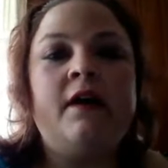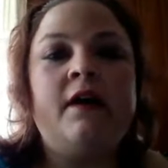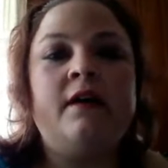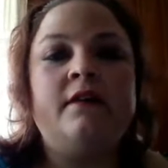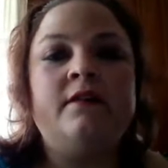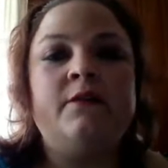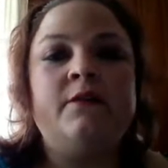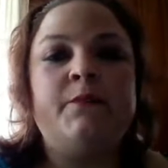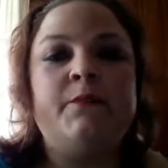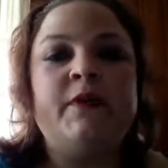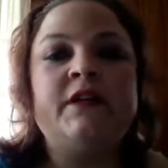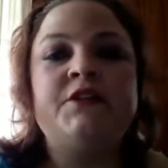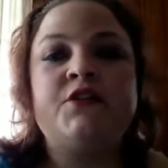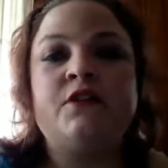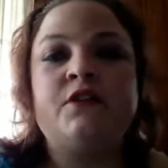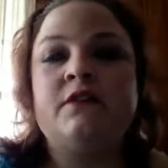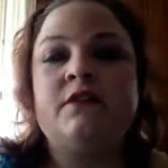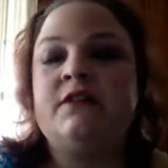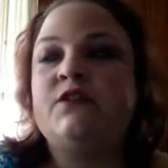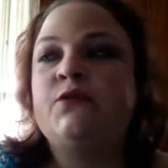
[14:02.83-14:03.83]
the pitch
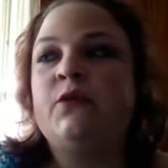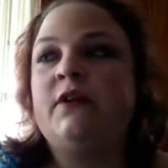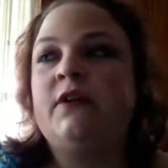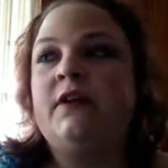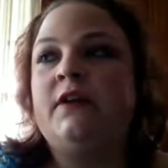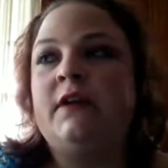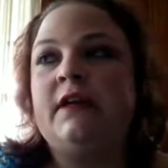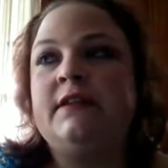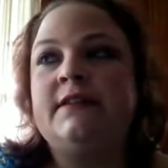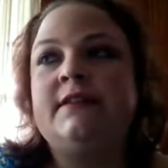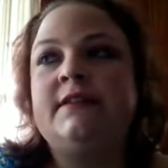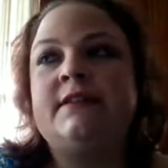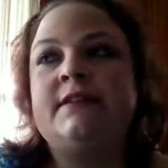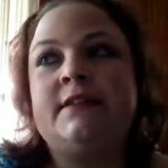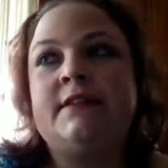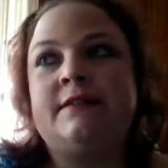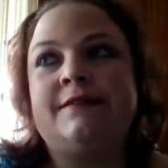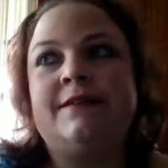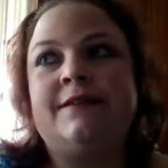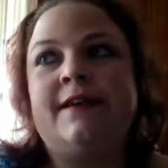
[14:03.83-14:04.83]
on this one
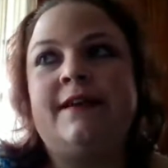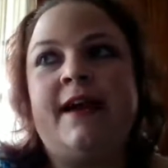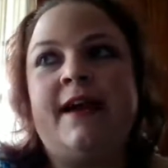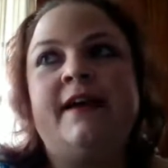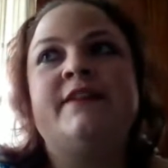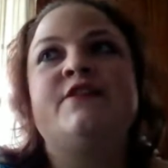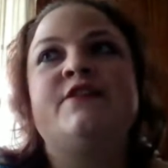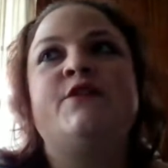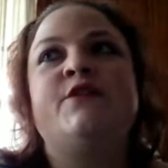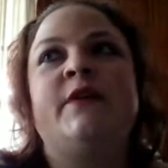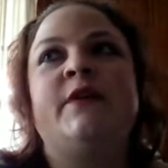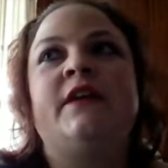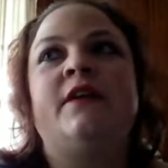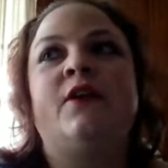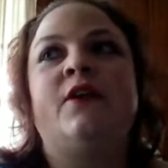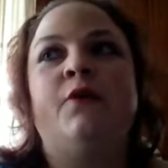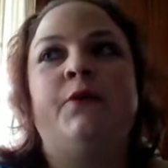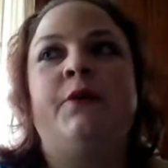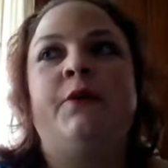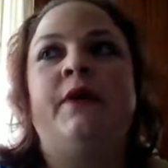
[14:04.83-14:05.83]
instantly has me
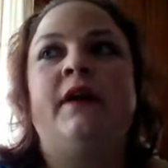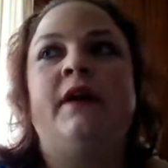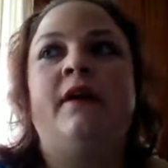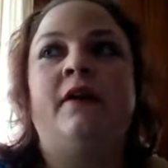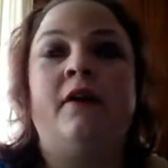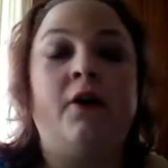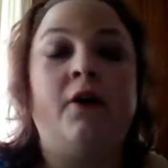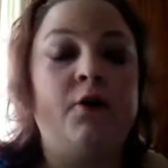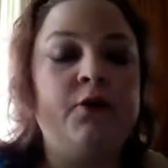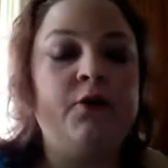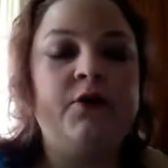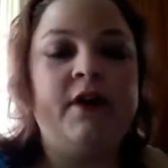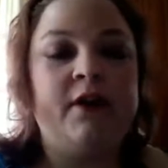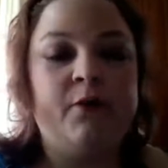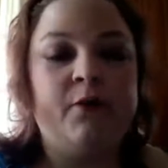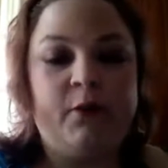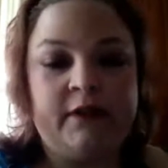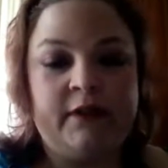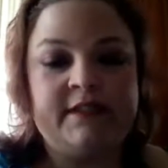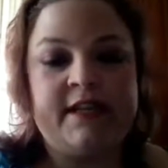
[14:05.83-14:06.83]
going, okay,
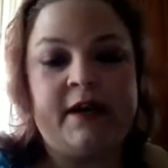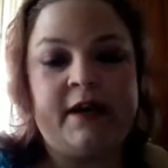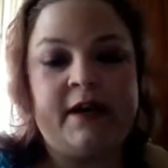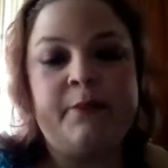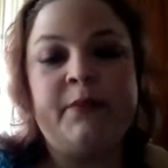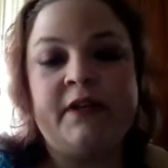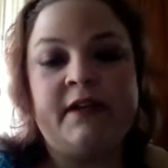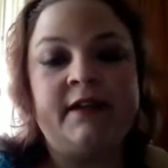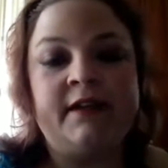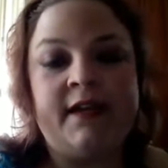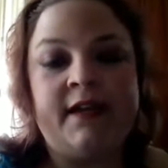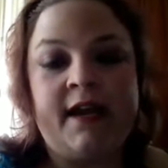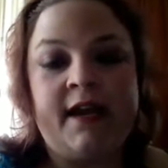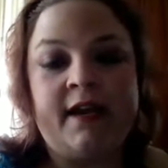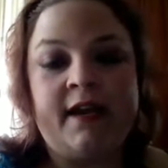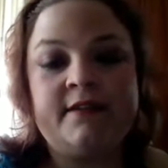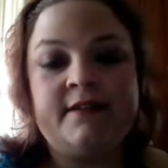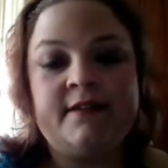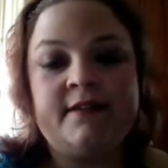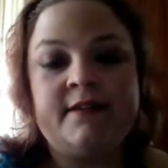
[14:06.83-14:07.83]
what's happening
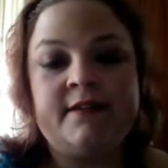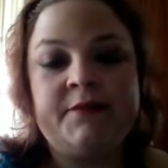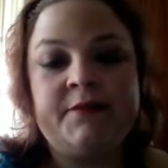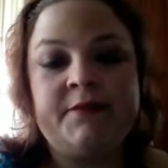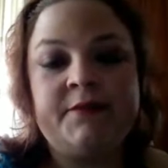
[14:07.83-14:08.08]
next?